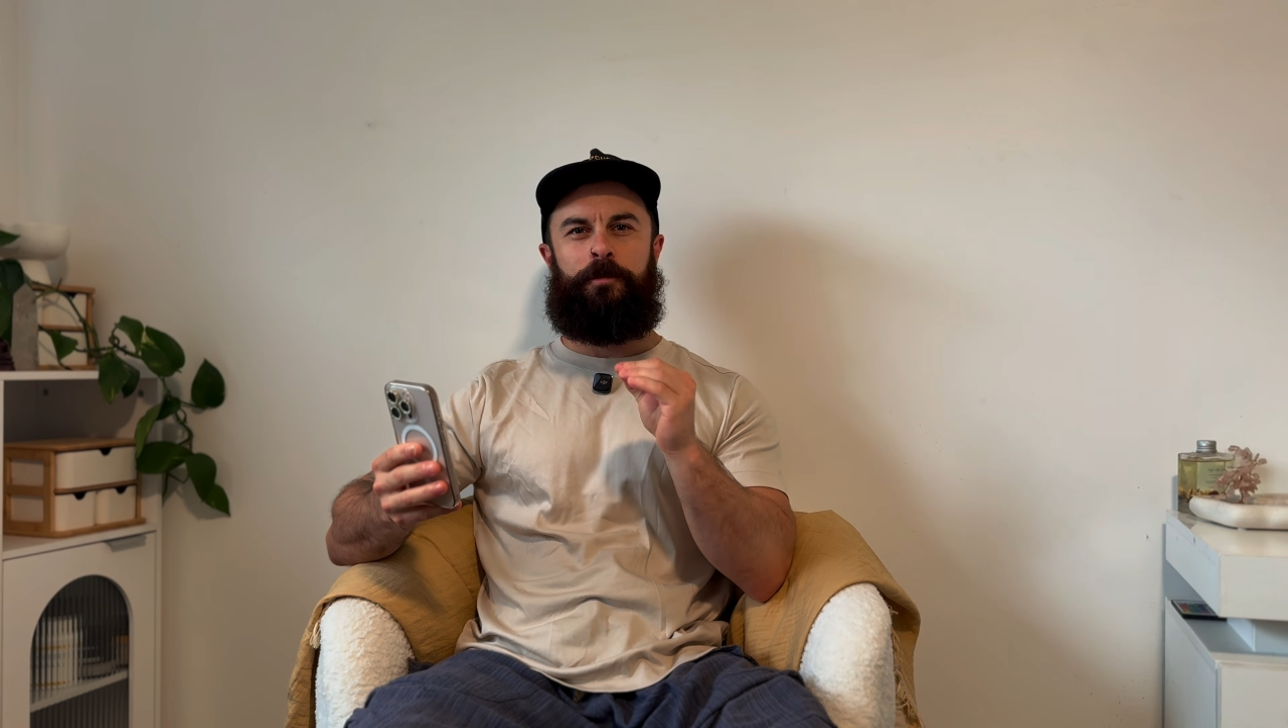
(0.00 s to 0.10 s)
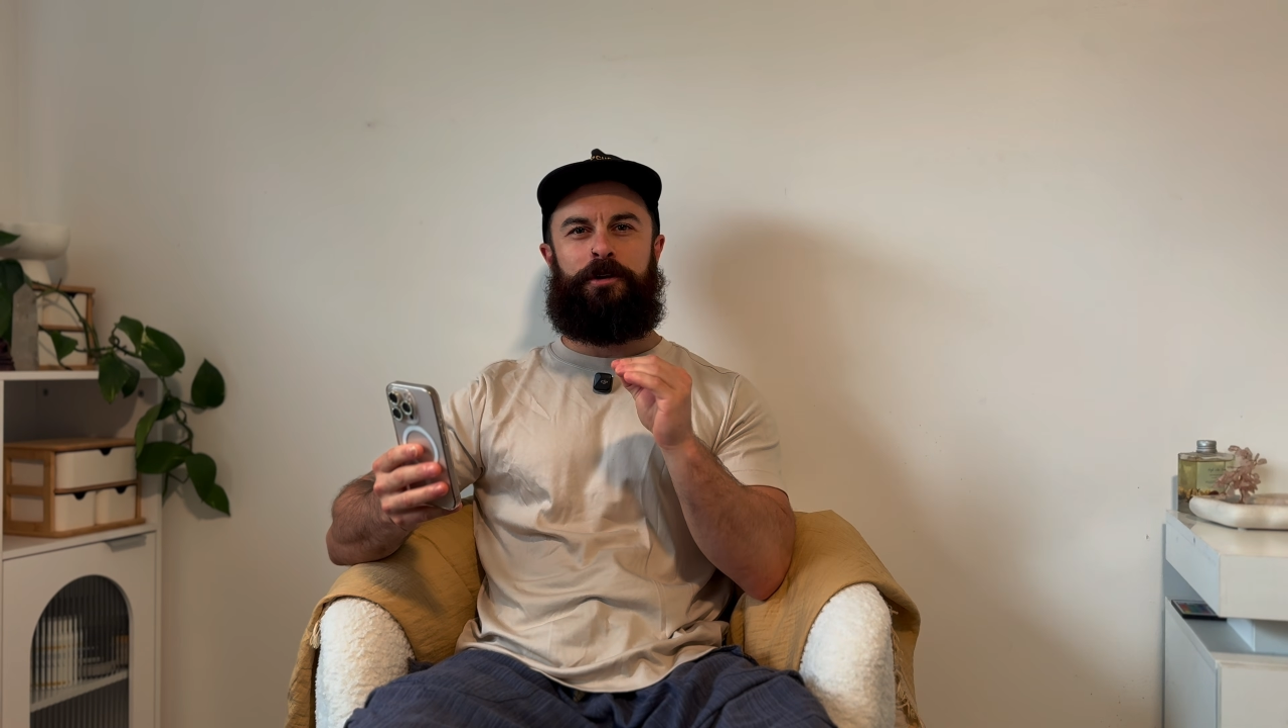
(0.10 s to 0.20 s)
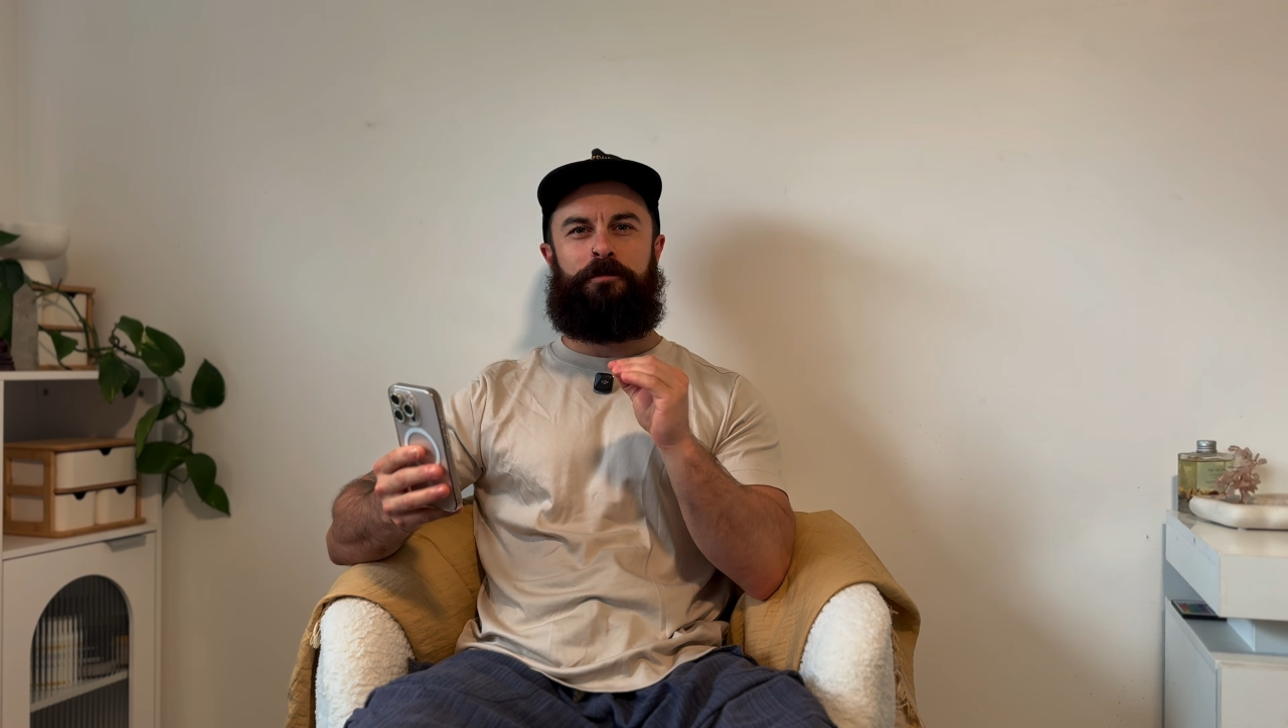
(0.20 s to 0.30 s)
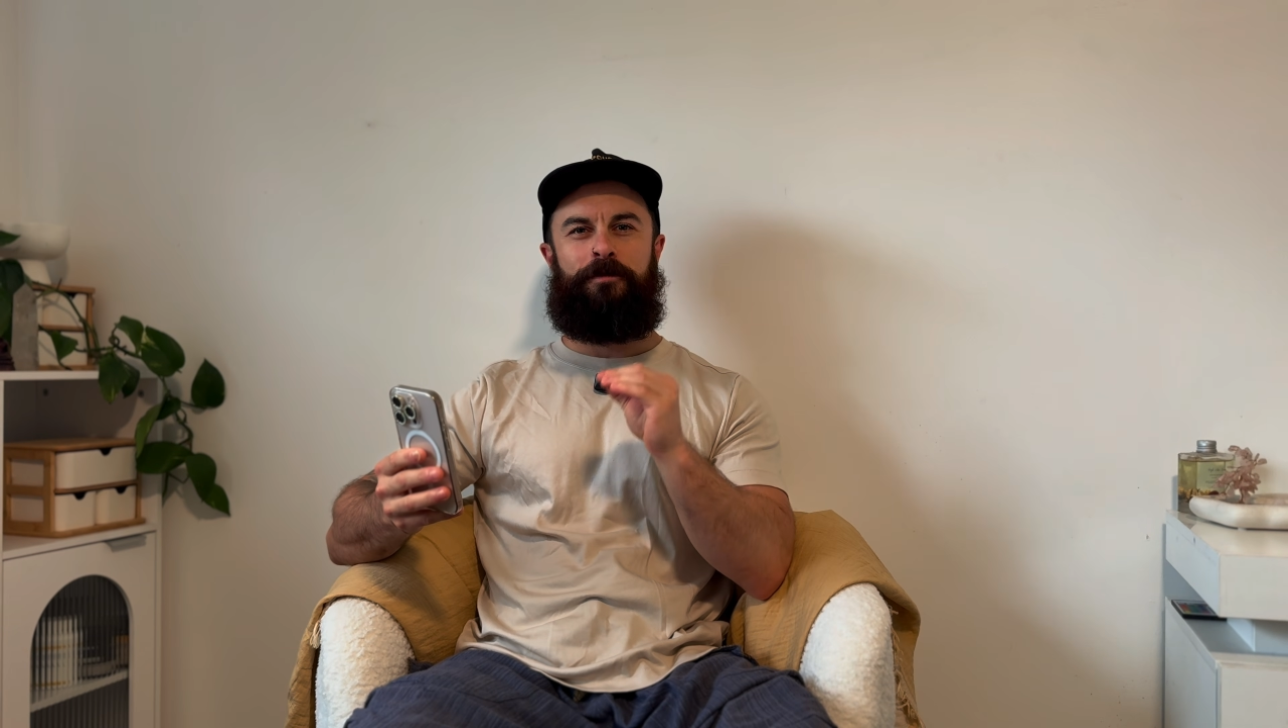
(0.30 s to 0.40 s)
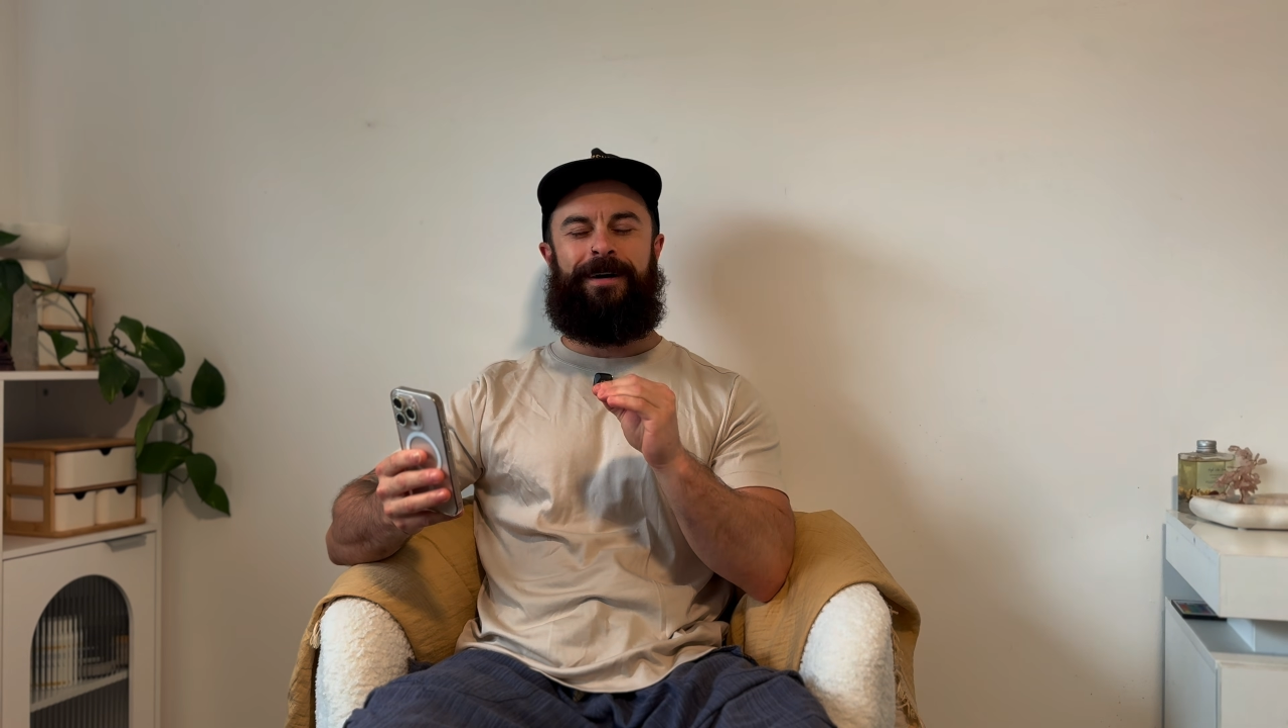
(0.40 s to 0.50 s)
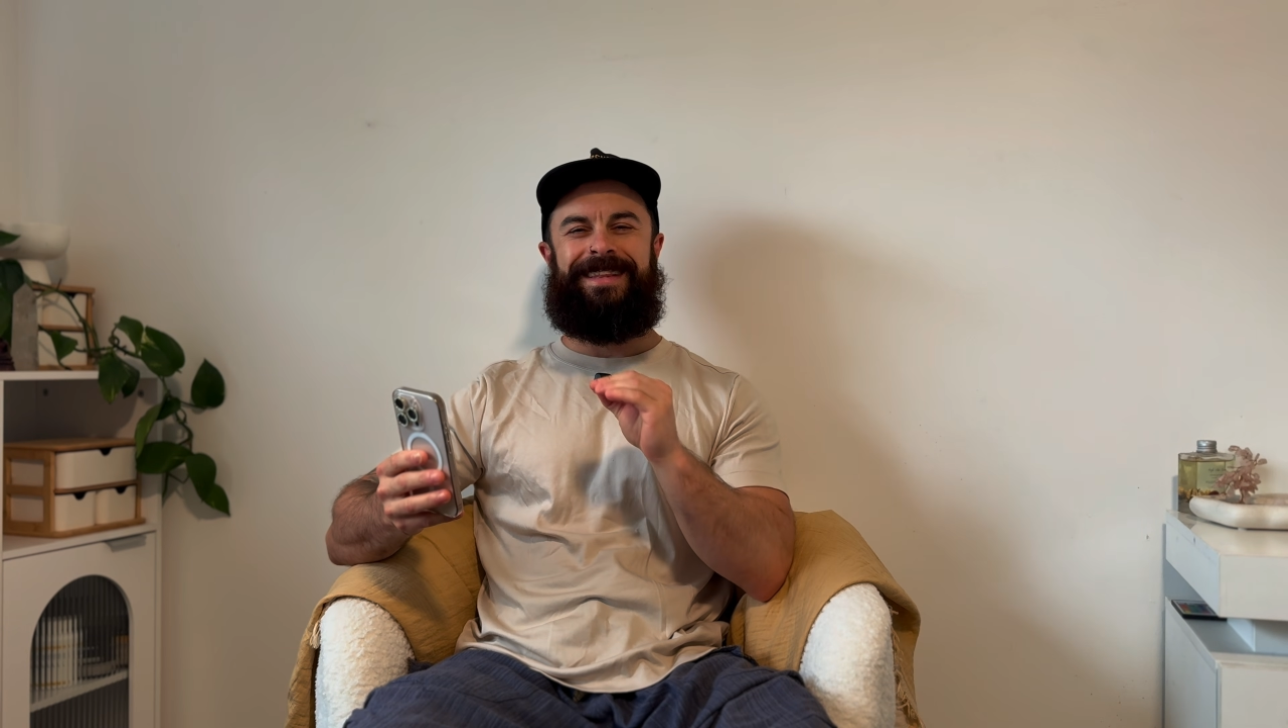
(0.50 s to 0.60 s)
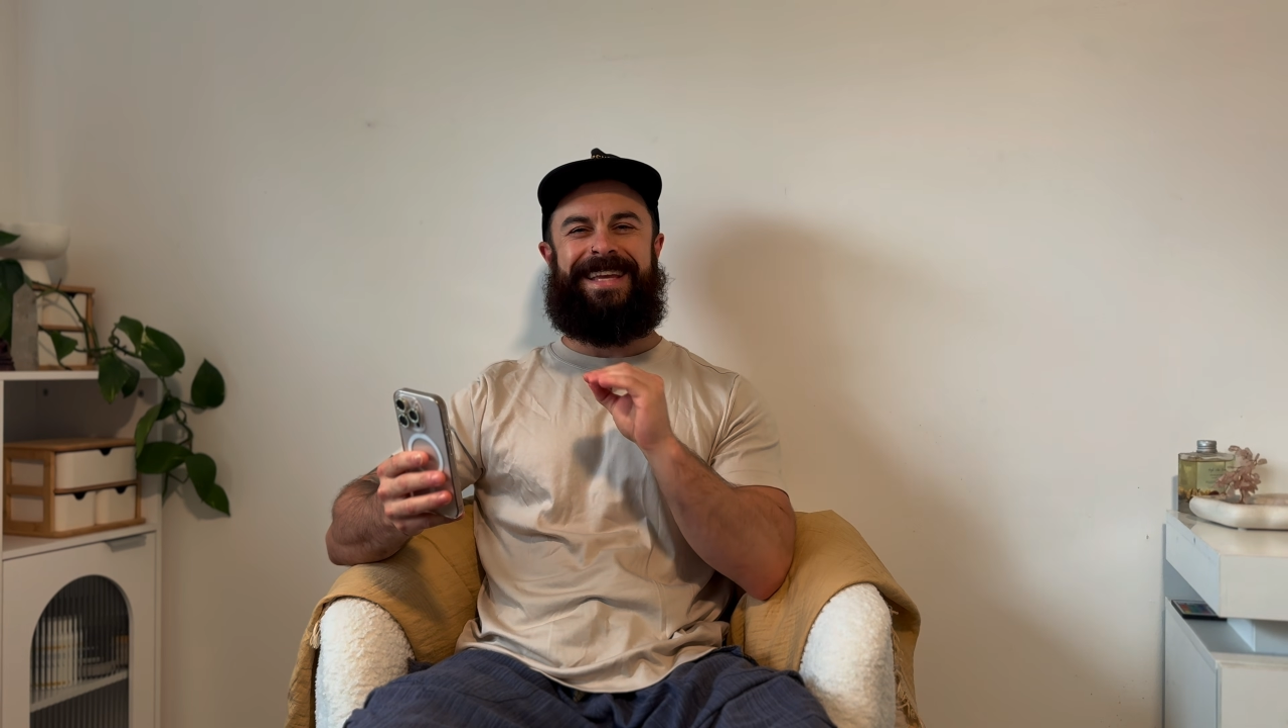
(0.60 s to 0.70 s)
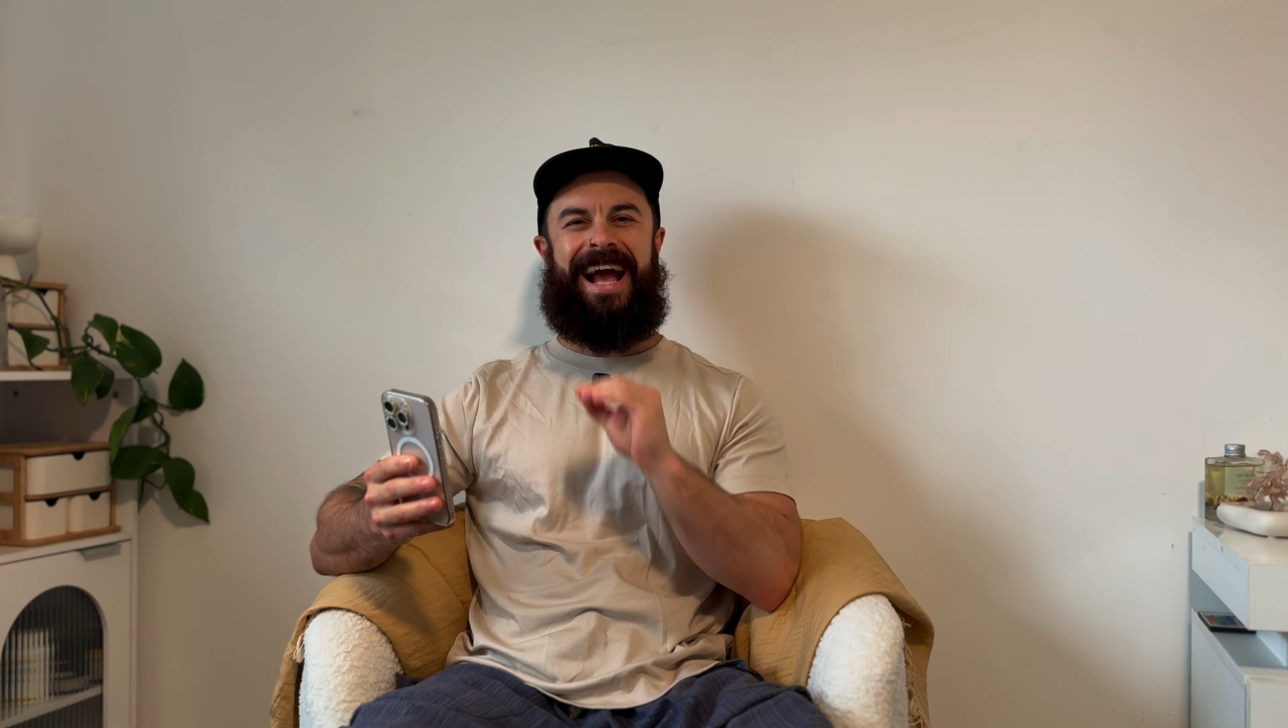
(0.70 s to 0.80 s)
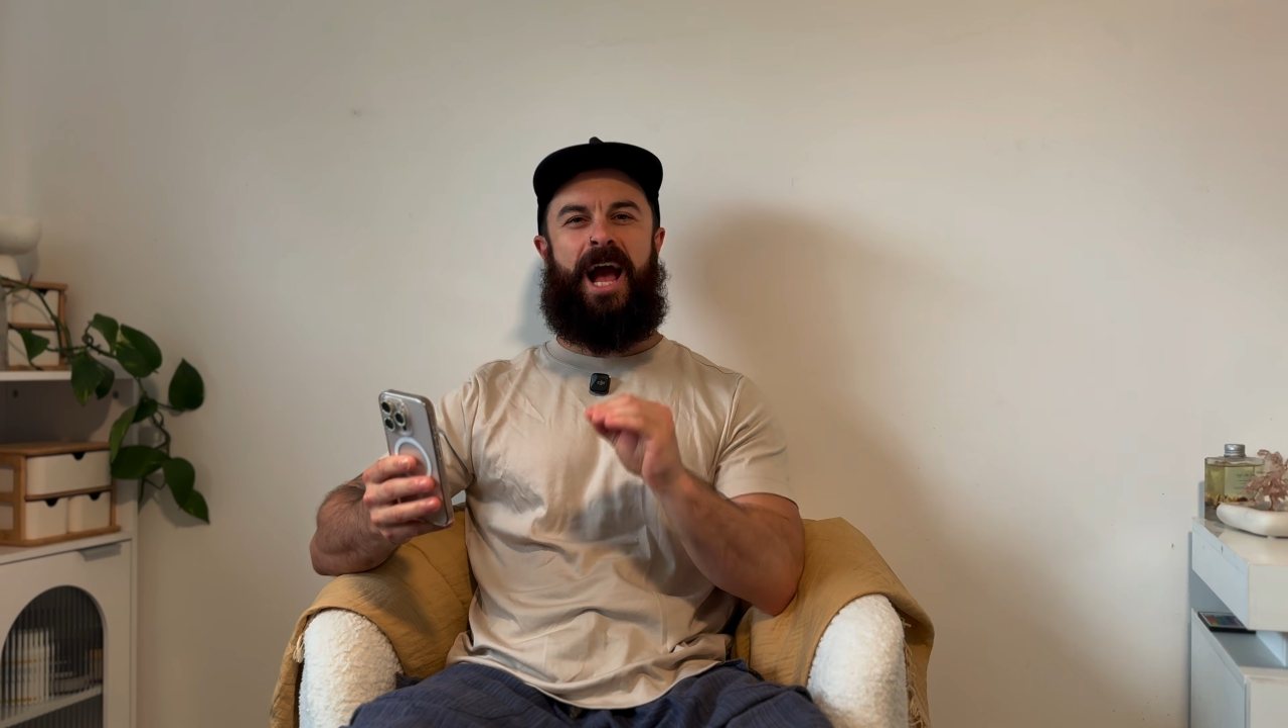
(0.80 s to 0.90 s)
gonna find the